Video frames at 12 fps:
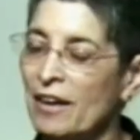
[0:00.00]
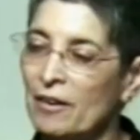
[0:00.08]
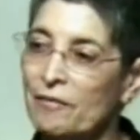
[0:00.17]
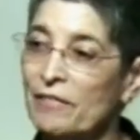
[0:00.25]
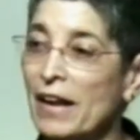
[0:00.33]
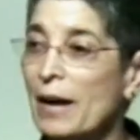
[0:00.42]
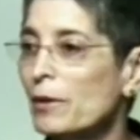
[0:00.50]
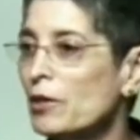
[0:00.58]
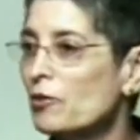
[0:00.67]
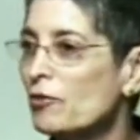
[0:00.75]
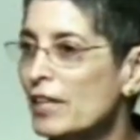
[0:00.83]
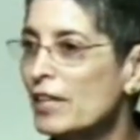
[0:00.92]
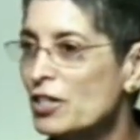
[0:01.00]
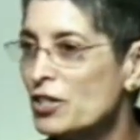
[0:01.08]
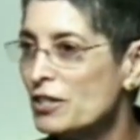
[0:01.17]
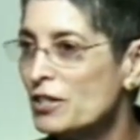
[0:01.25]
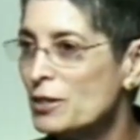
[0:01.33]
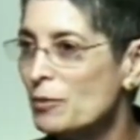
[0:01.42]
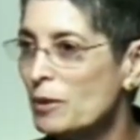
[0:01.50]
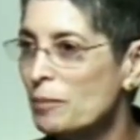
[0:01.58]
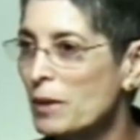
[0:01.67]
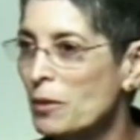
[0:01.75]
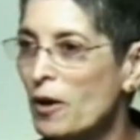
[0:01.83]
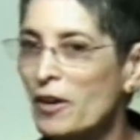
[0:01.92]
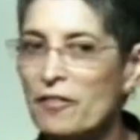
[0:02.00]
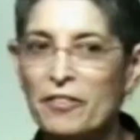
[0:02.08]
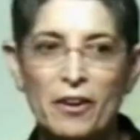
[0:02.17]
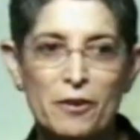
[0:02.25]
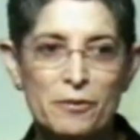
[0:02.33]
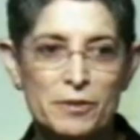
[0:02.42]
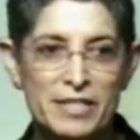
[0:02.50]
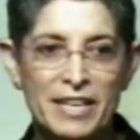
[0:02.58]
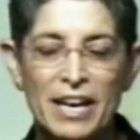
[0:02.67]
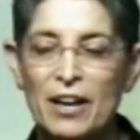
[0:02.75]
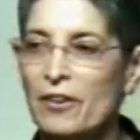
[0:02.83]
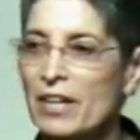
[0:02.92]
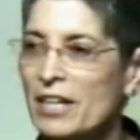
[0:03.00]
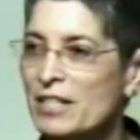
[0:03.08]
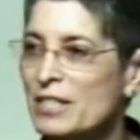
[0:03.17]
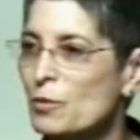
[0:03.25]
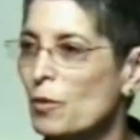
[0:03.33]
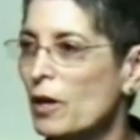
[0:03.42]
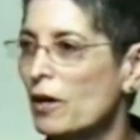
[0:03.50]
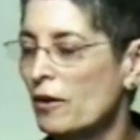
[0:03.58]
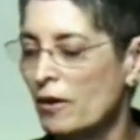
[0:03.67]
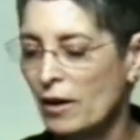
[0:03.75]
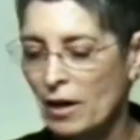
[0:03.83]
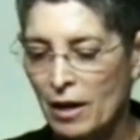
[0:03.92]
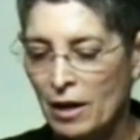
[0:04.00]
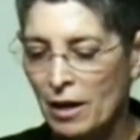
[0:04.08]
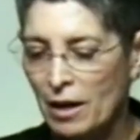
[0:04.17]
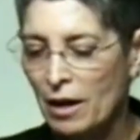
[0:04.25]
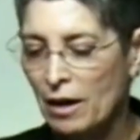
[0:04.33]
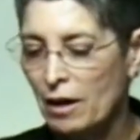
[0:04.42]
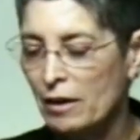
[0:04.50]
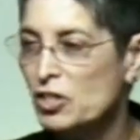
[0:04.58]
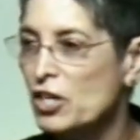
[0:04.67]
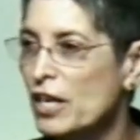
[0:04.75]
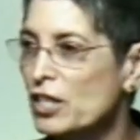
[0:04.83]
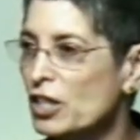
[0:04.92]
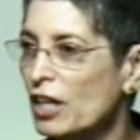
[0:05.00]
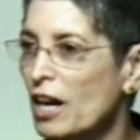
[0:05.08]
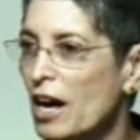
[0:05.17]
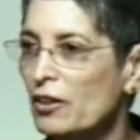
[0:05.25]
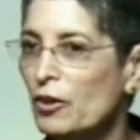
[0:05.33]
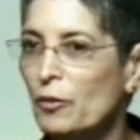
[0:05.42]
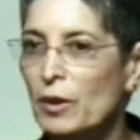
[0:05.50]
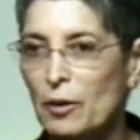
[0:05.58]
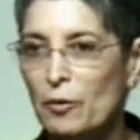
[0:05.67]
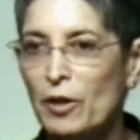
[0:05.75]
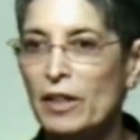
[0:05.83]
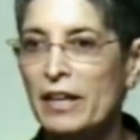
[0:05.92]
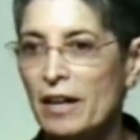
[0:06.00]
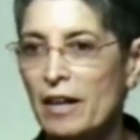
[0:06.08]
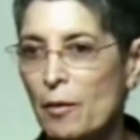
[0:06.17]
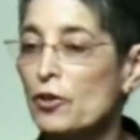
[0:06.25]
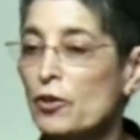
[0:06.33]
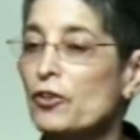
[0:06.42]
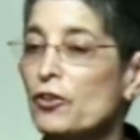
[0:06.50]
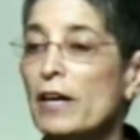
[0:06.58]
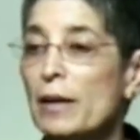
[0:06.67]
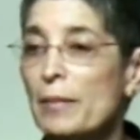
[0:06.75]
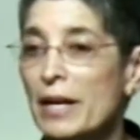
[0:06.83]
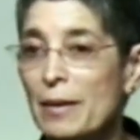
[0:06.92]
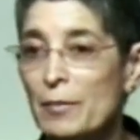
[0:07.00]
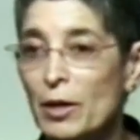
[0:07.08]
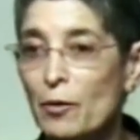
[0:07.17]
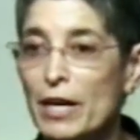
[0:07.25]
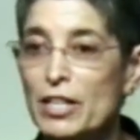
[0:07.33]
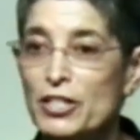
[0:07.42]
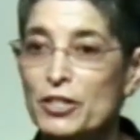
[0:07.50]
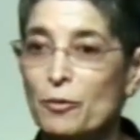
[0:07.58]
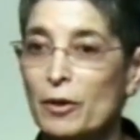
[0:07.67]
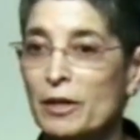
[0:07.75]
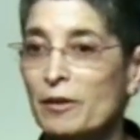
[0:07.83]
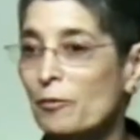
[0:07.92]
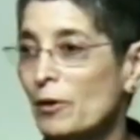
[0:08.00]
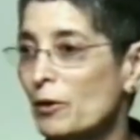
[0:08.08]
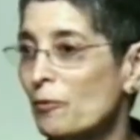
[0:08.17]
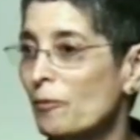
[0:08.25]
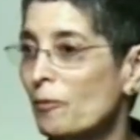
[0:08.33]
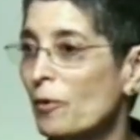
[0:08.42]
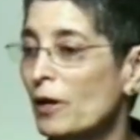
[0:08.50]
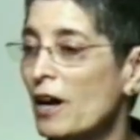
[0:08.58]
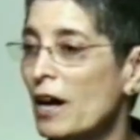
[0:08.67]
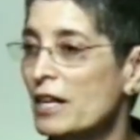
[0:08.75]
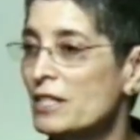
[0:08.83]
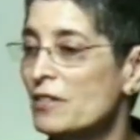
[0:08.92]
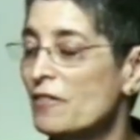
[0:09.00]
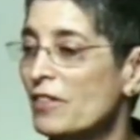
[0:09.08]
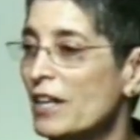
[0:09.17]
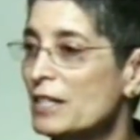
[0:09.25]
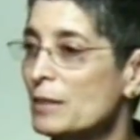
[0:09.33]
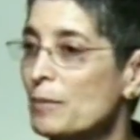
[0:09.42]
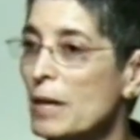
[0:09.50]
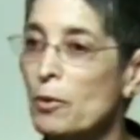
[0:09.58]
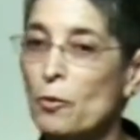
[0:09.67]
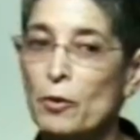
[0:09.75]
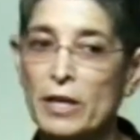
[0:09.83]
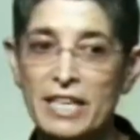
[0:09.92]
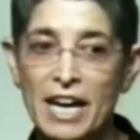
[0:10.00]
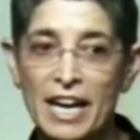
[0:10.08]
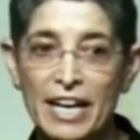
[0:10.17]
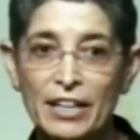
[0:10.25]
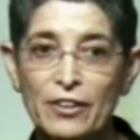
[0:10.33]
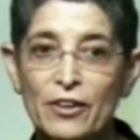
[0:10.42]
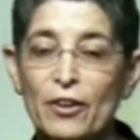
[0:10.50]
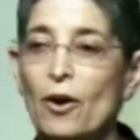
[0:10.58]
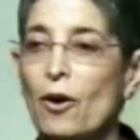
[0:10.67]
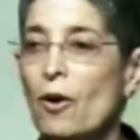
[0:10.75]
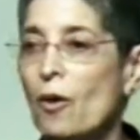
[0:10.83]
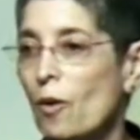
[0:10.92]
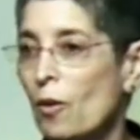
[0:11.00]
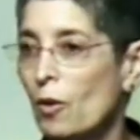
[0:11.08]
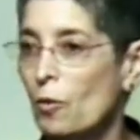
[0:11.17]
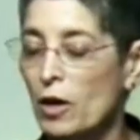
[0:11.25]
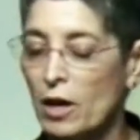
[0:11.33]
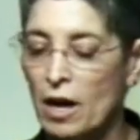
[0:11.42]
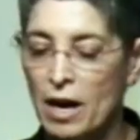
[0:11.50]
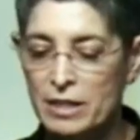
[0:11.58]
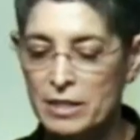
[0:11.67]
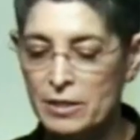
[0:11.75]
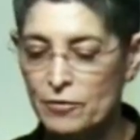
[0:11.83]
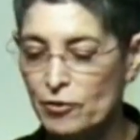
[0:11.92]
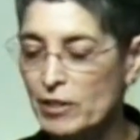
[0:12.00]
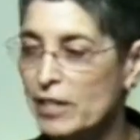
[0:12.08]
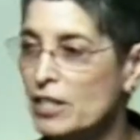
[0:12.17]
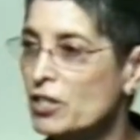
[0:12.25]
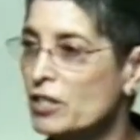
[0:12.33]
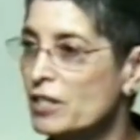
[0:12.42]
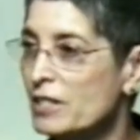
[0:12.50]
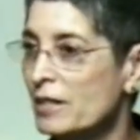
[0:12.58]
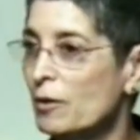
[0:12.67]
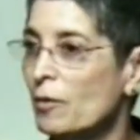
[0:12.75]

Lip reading: family traditions would be one of those areas where change and continuity really come. When you're talking about immigration, what kinds of things people retained, or what kinds of traditions